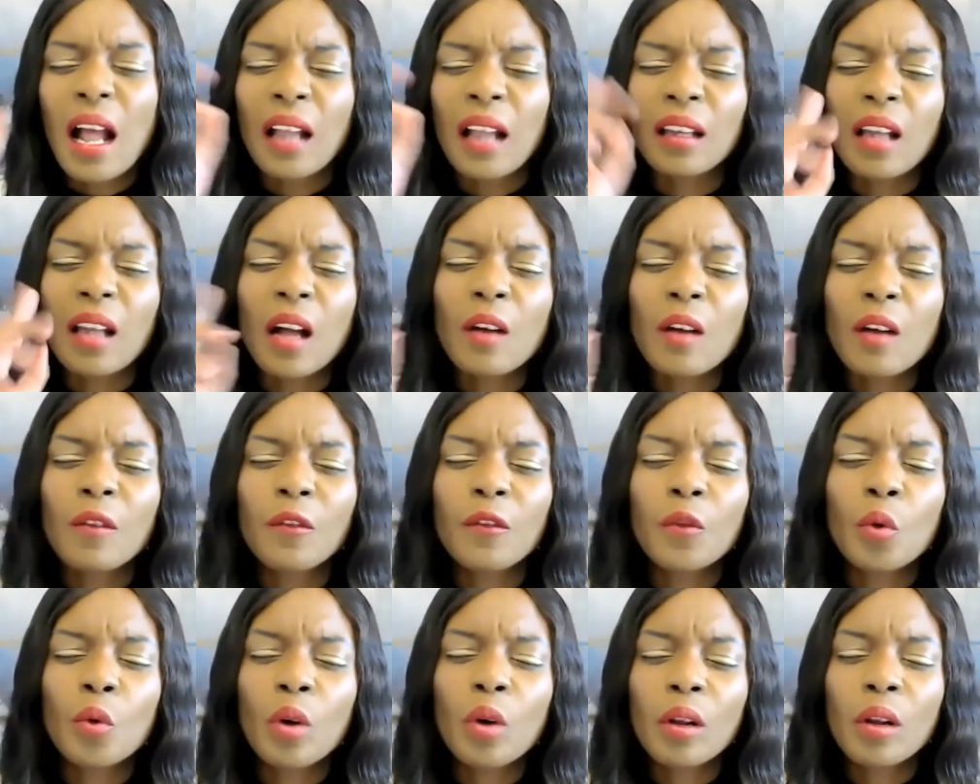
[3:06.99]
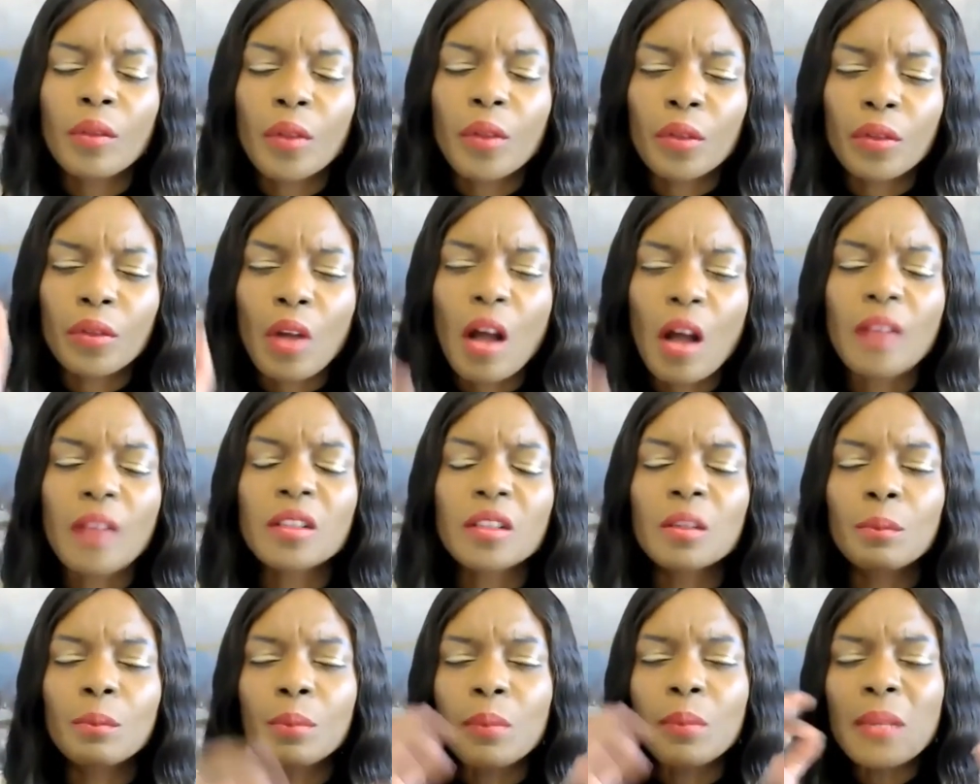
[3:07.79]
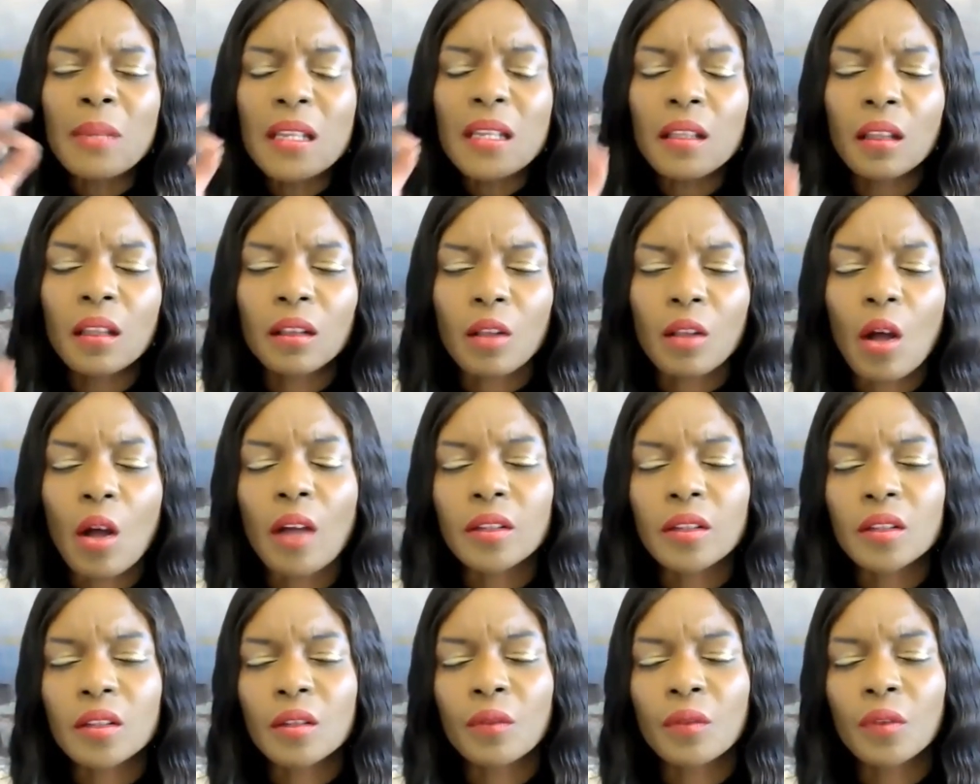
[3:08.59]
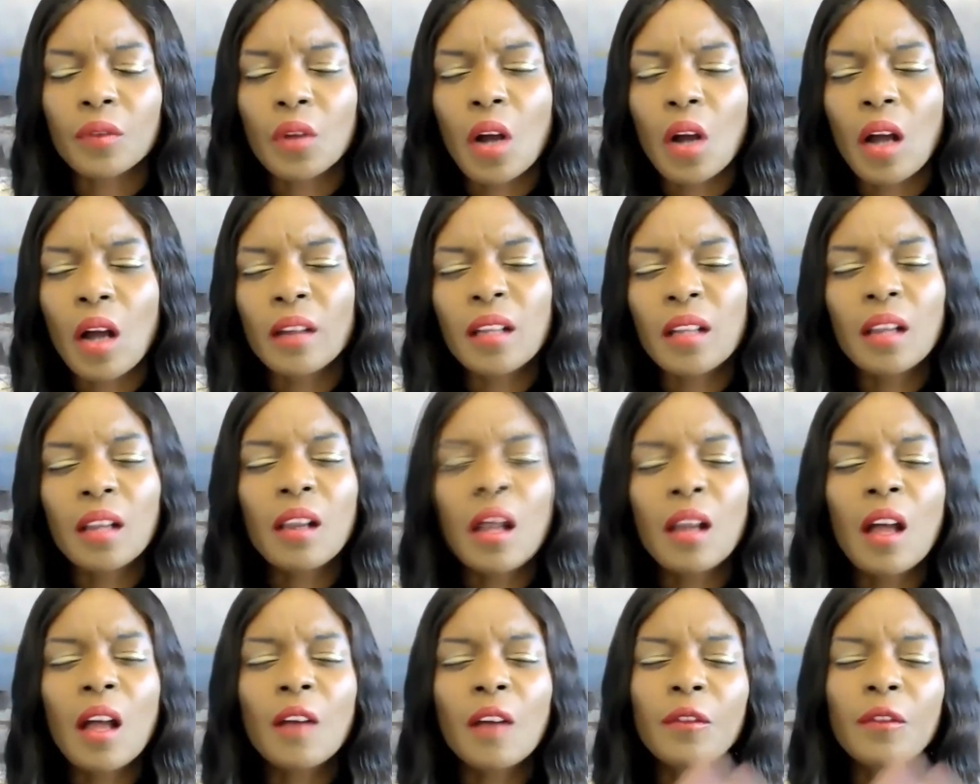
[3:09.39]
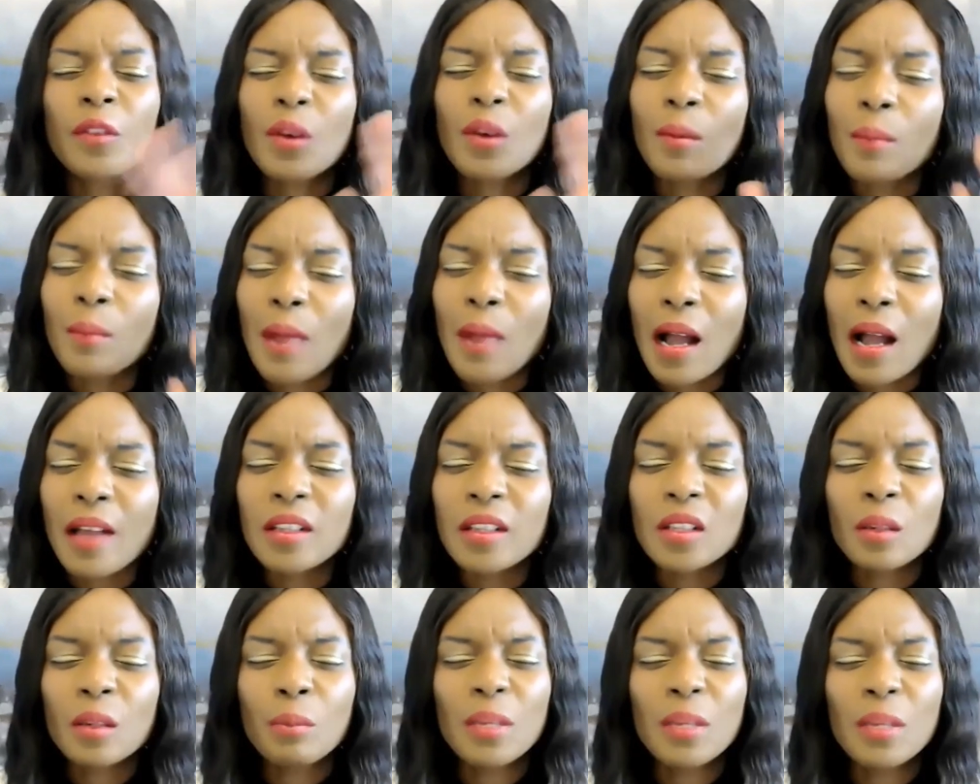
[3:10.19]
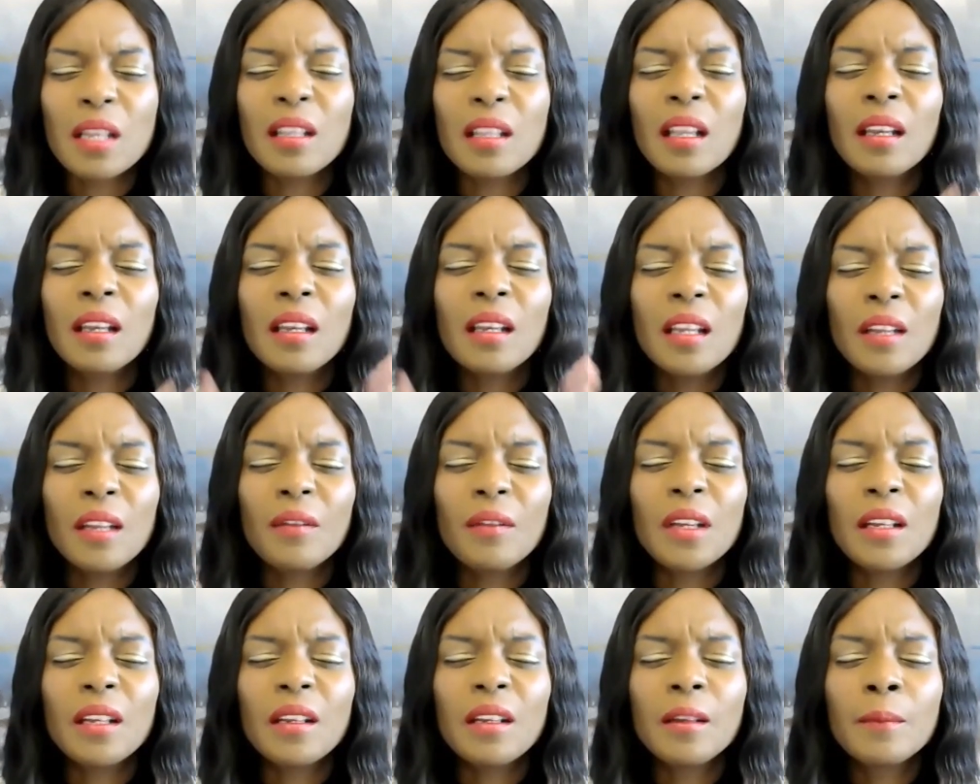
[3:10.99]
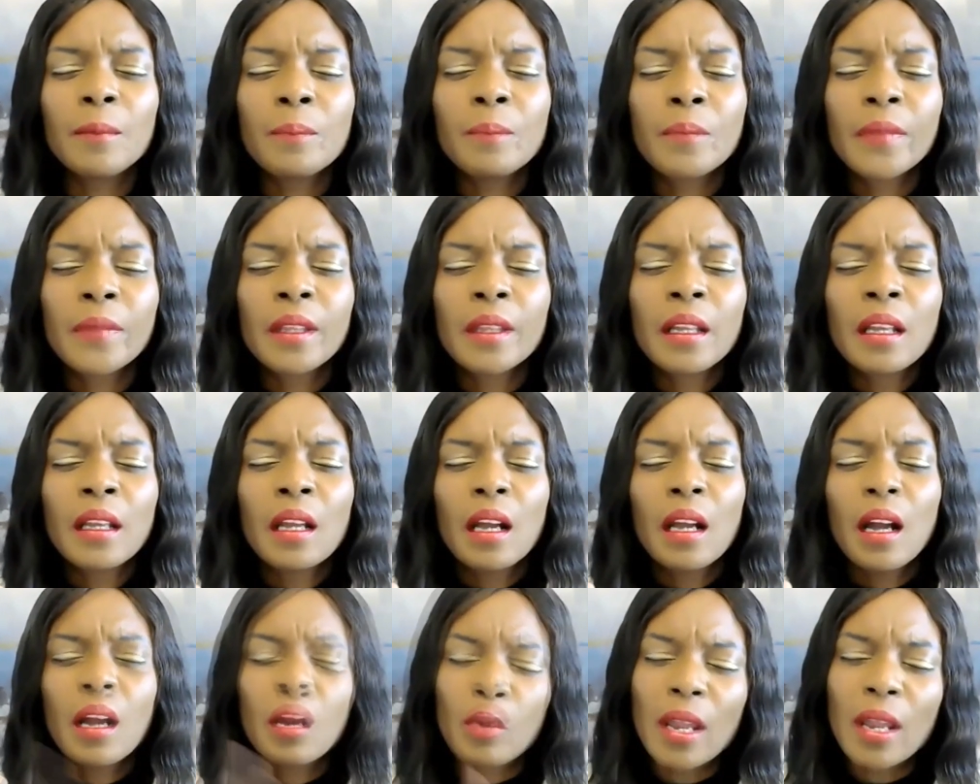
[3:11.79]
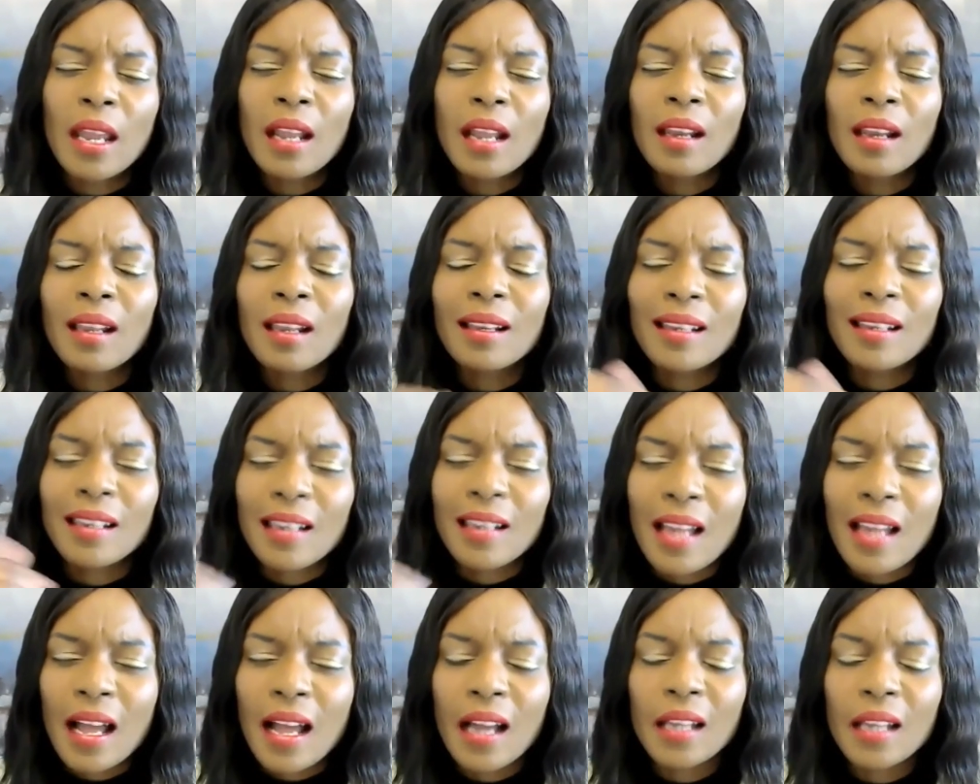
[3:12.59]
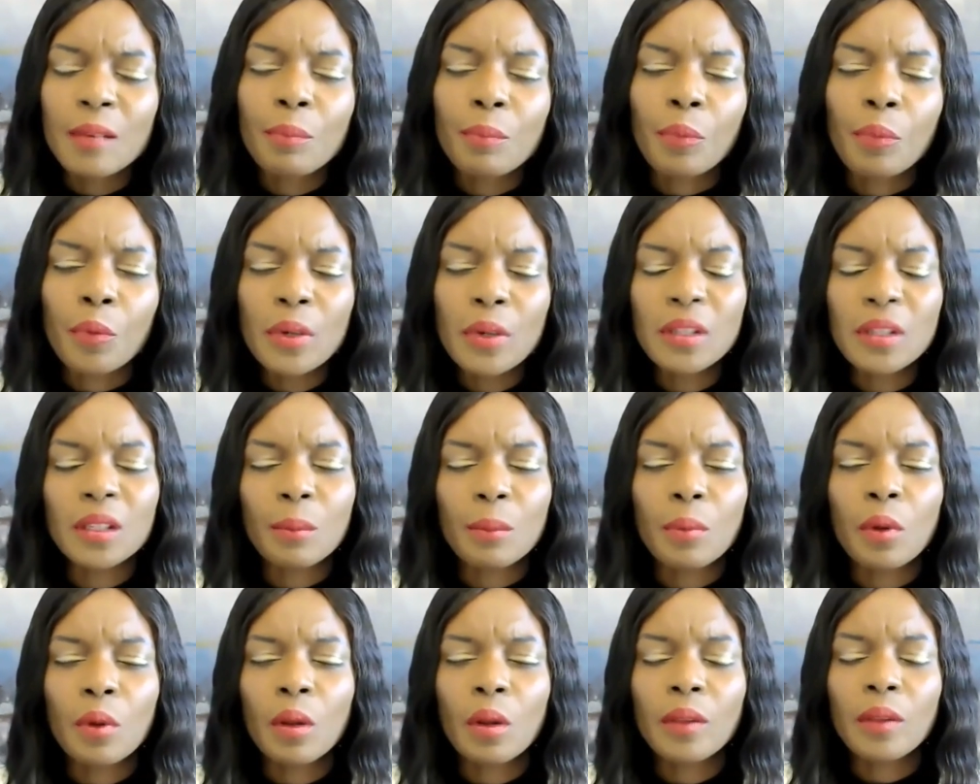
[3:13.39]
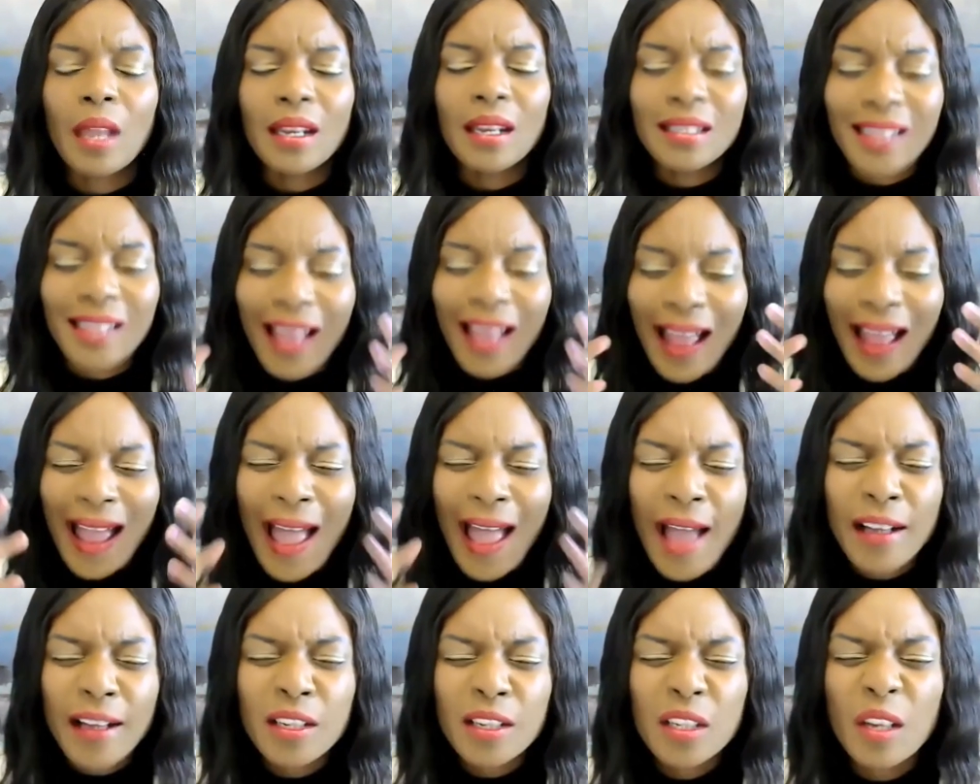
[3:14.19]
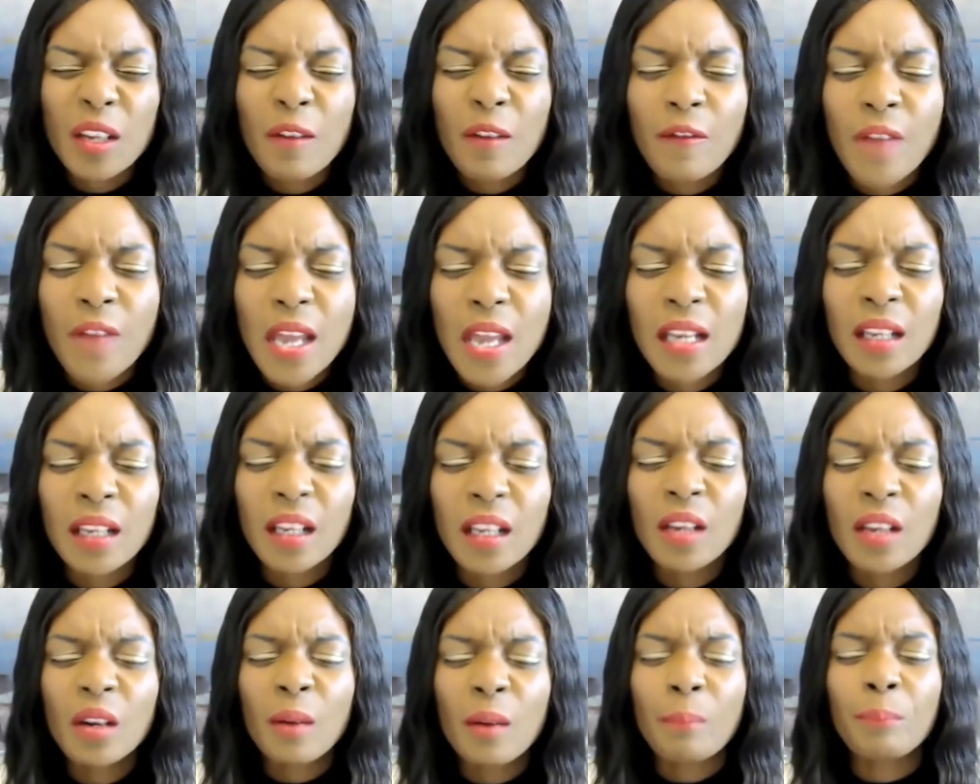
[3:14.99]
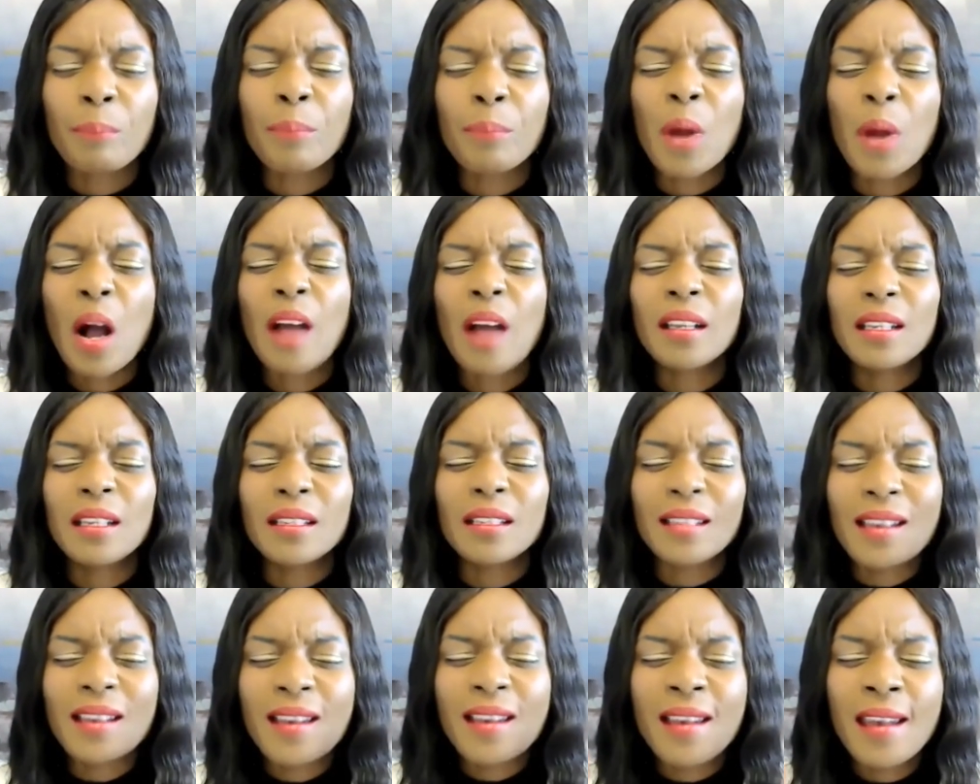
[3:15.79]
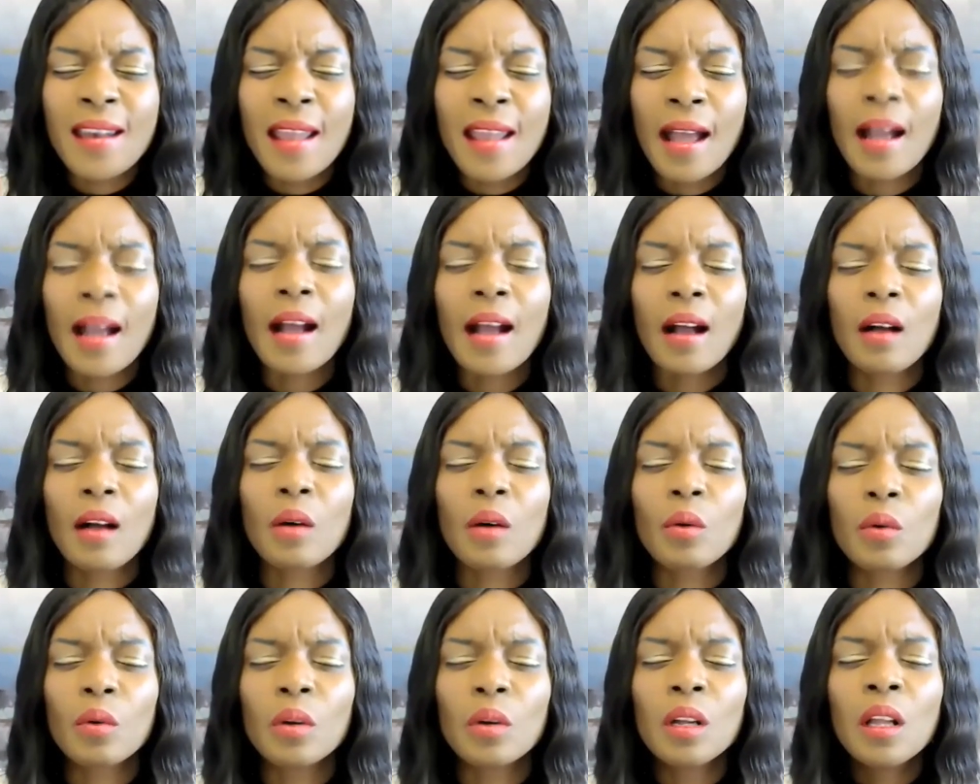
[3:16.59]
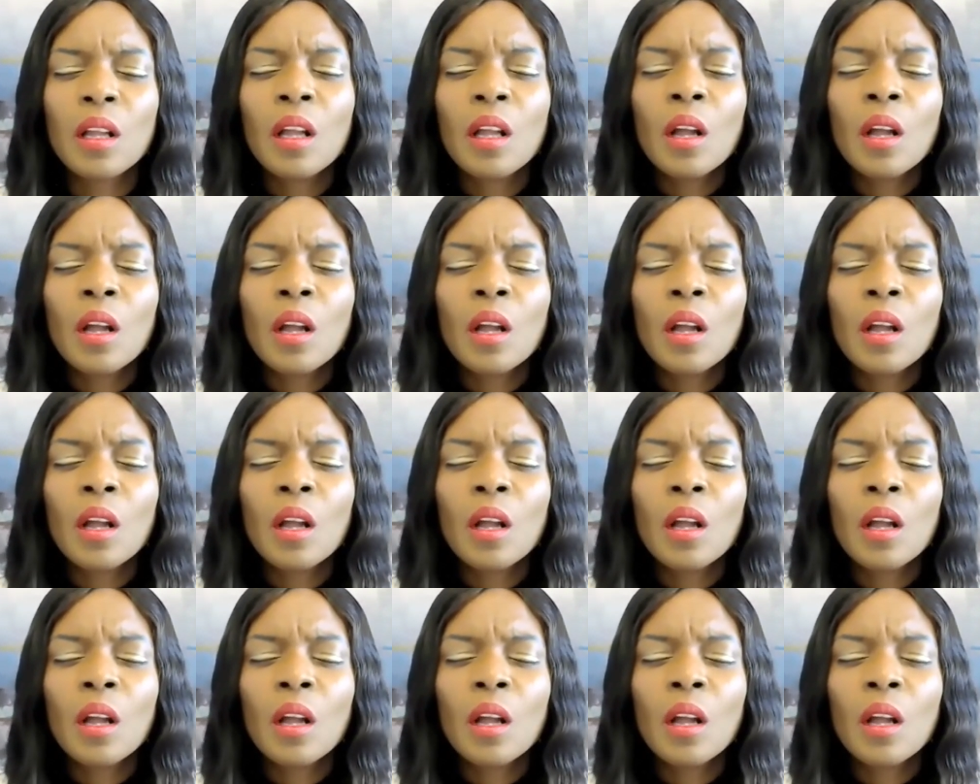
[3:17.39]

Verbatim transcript: Allow for the thoughts to be the thoughts of God. Allow for our minds to be the living rail line principle that is activated in our bodies now.